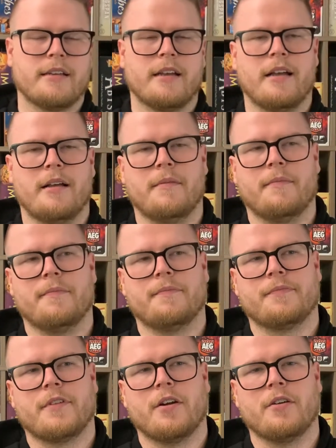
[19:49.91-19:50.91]

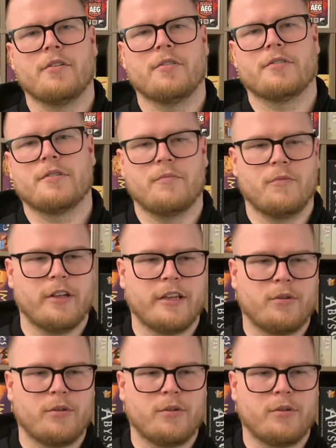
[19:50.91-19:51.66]
There are some really